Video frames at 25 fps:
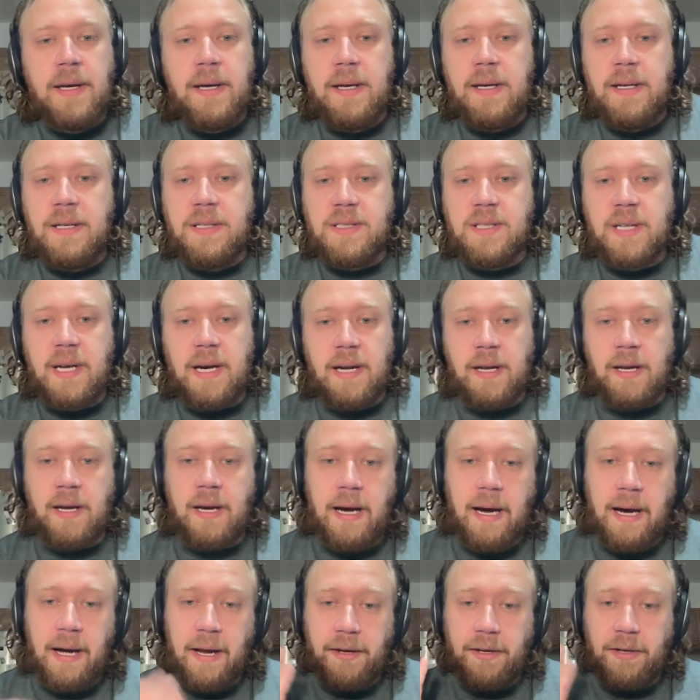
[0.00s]
He's got a
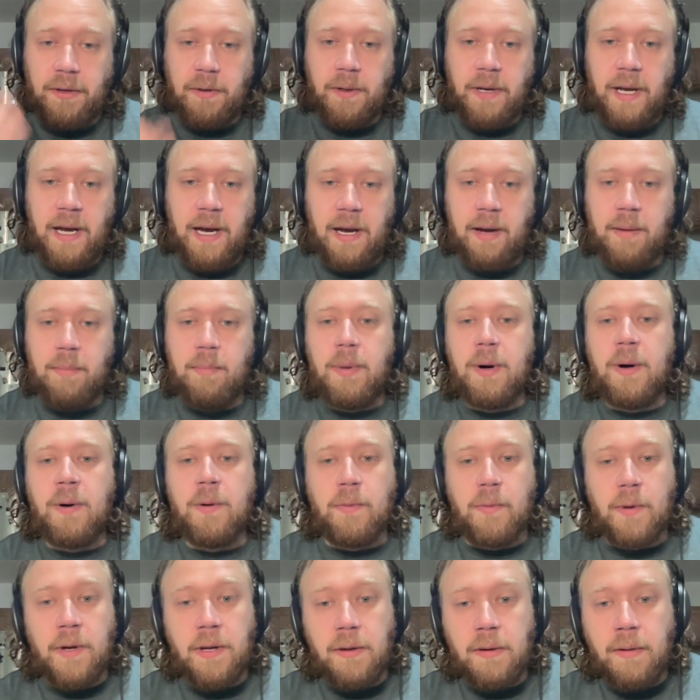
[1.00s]
guy doing ham bone
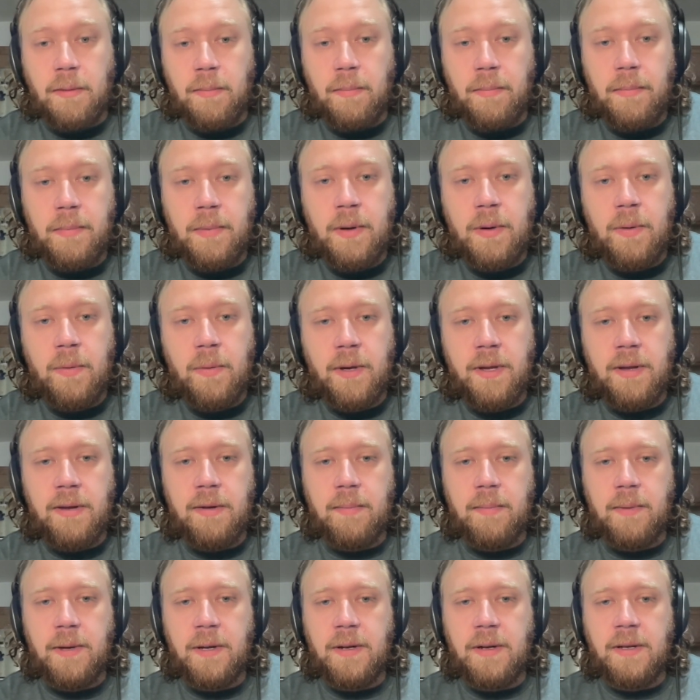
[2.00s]
rhythm with
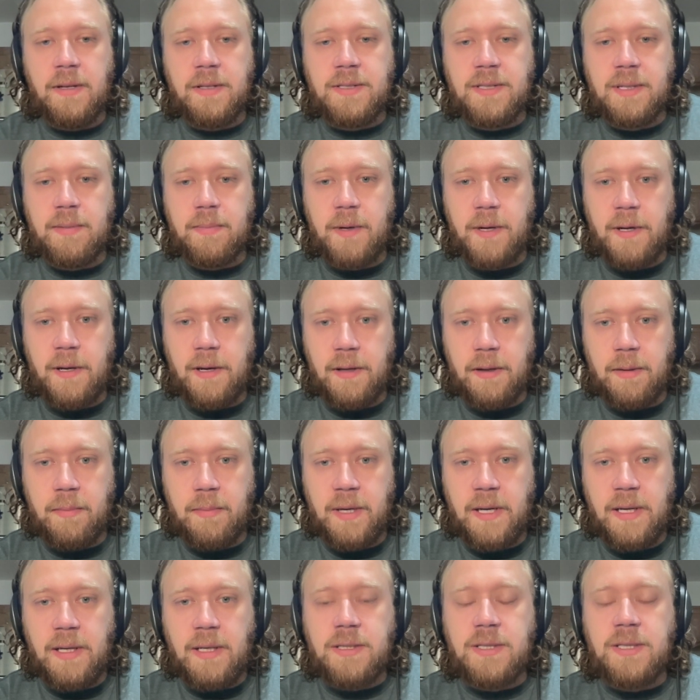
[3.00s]
him and somebody on the
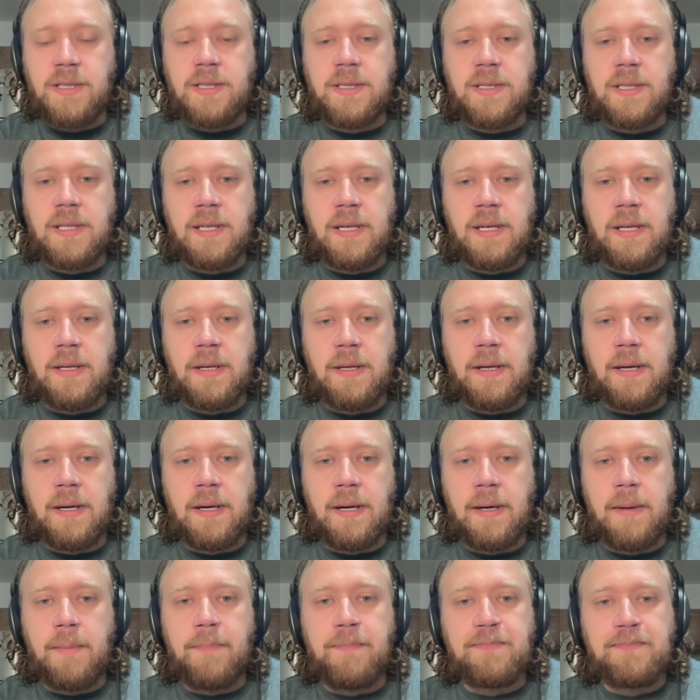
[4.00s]
bass,
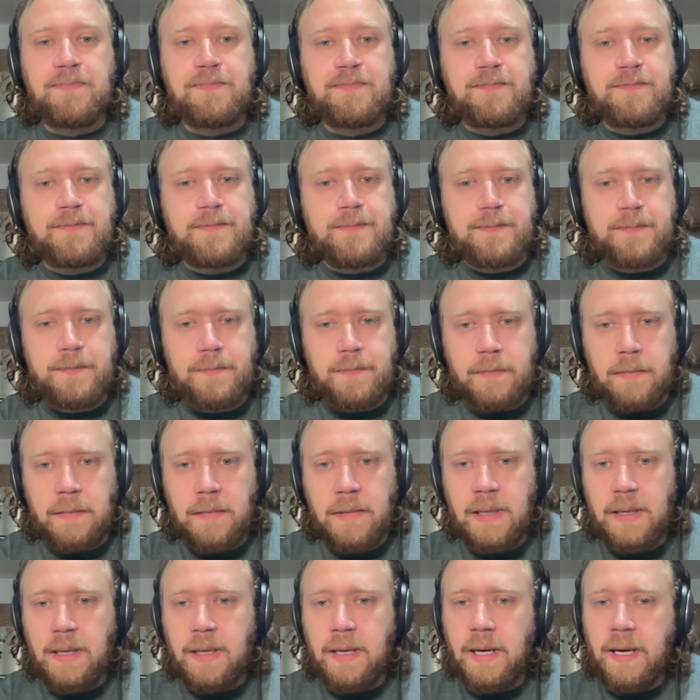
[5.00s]
and
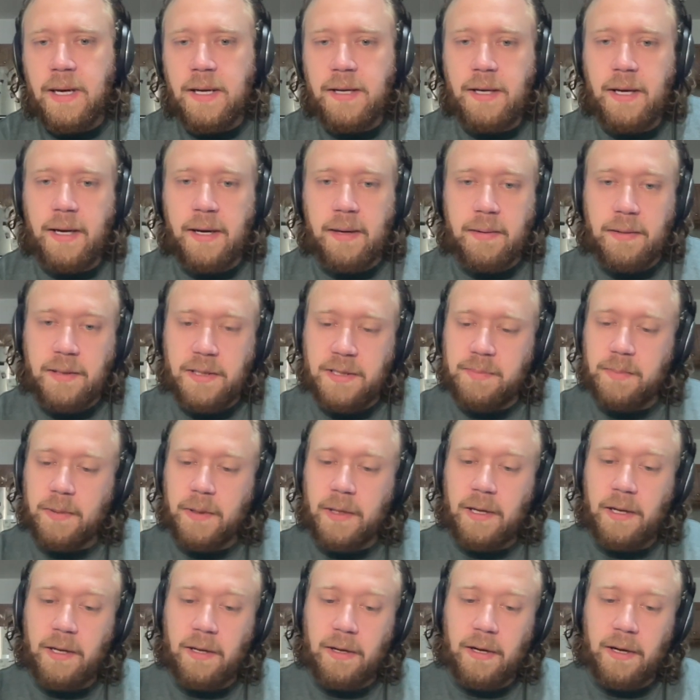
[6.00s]
yeah, he's
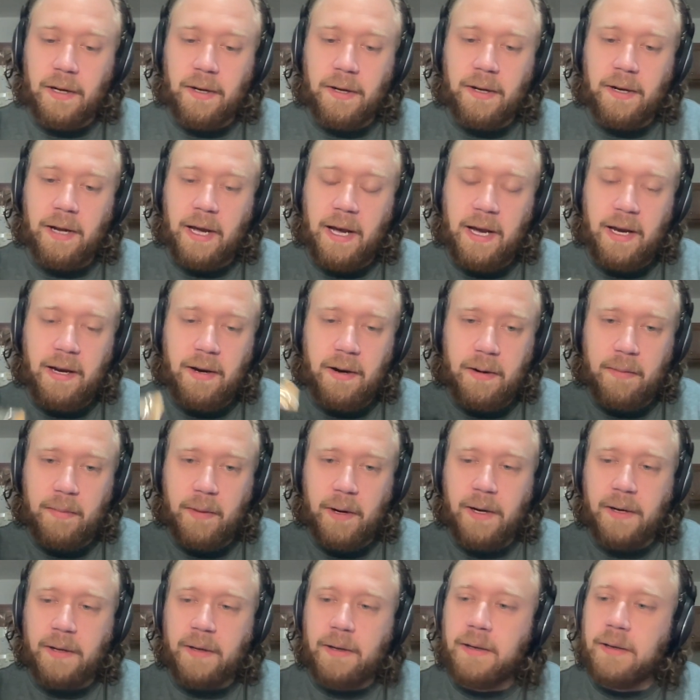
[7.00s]
playing it on an A
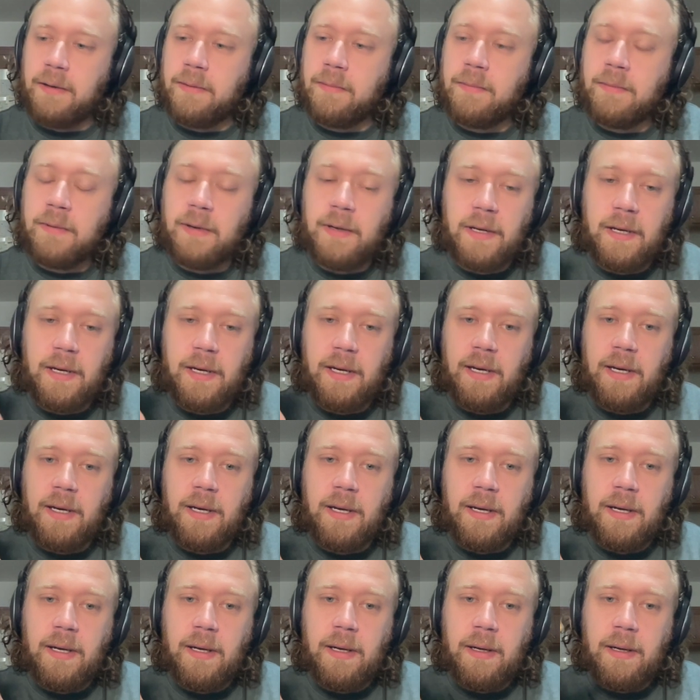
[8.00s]
harmonica.
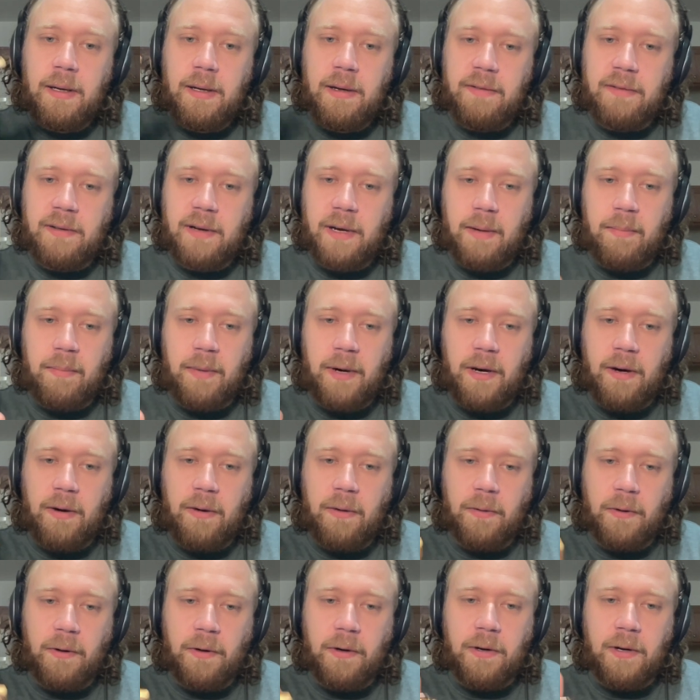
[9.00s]
I've got my
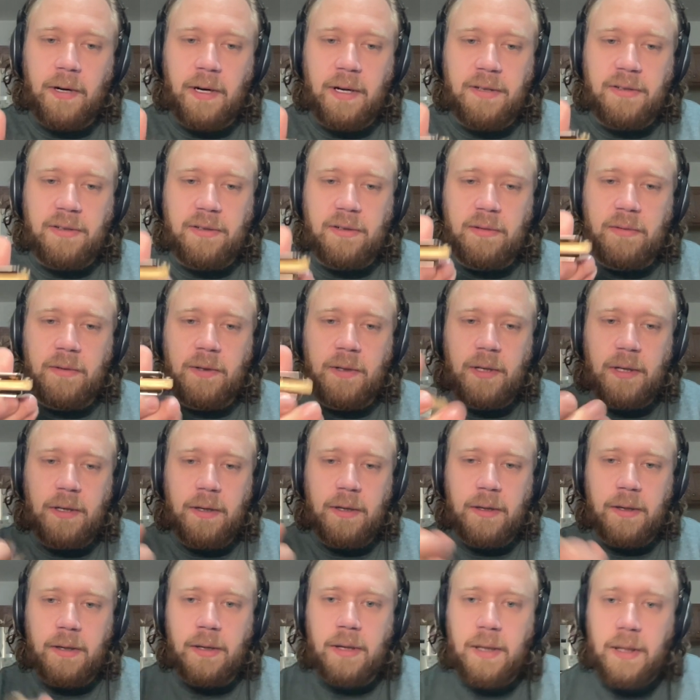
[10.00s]
Hohner crossover
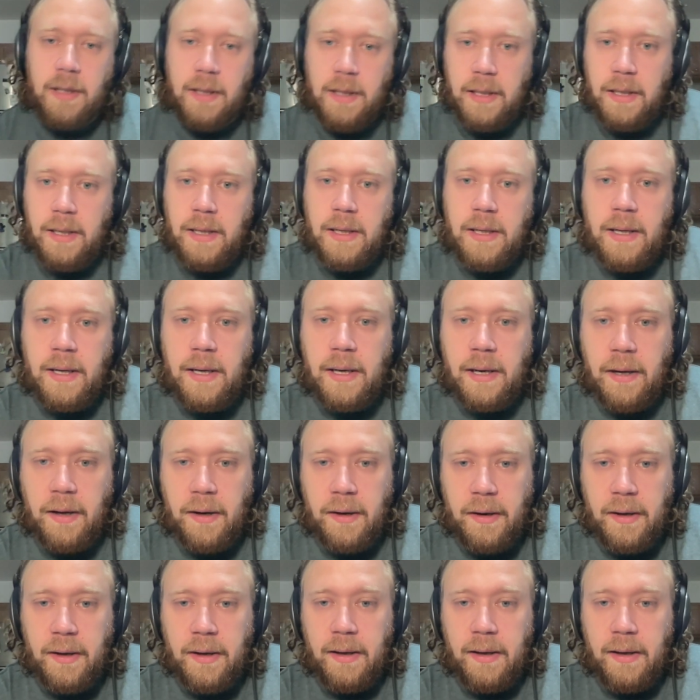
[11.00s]
here, and